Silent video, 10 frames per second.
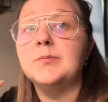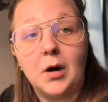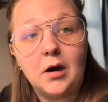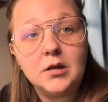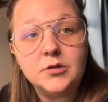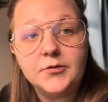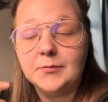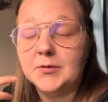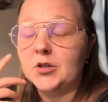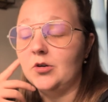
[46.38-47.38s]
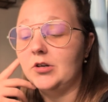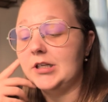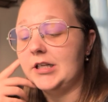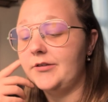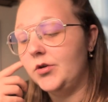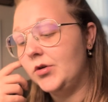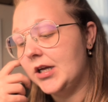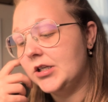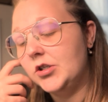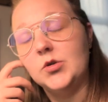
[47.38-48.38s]
As part of your maternity leave, you
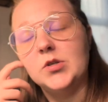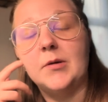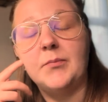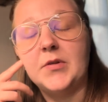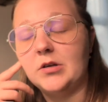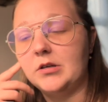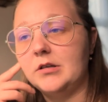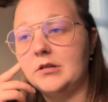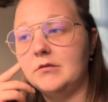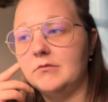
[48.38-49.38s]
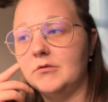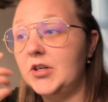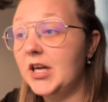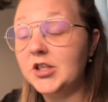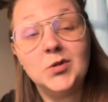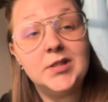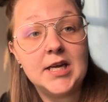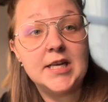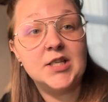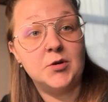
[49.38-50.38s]
get to do something, or you get to do
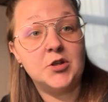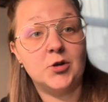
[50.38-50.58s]
days which are